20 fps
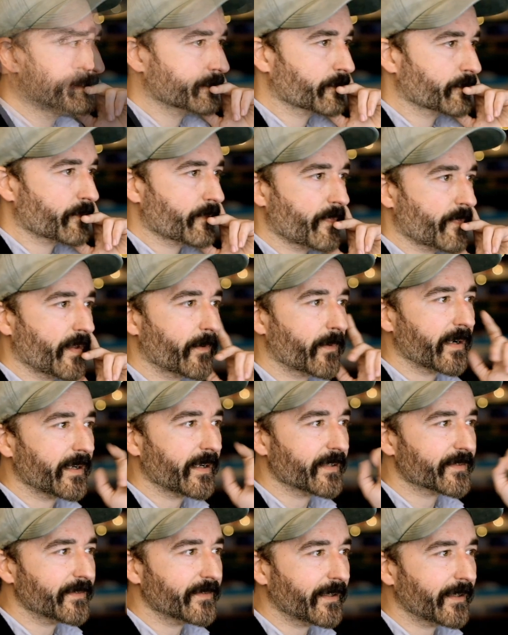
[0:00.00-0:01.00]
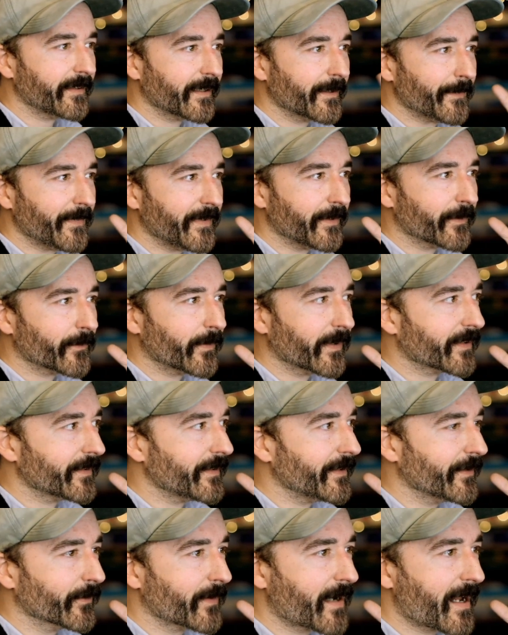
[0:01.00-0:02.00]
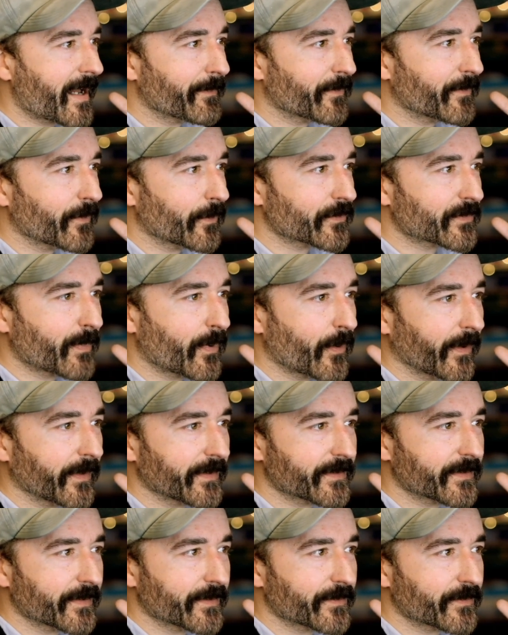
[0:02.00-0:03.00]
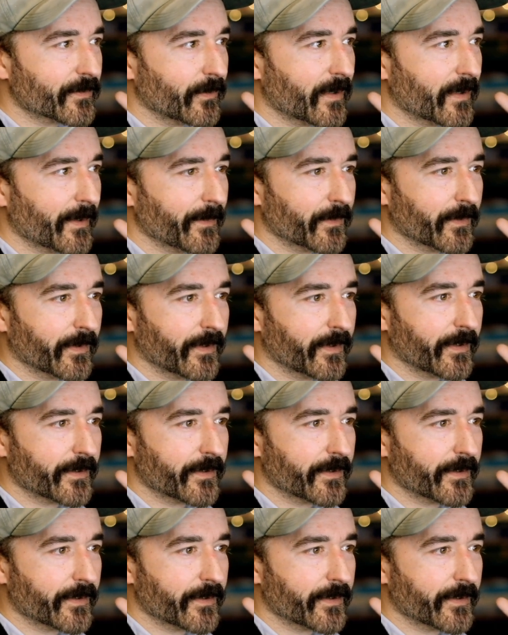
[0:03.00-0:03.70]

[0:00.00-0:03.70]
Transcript: All right, it's not letting me quickly grab those points, and so I'm going to trick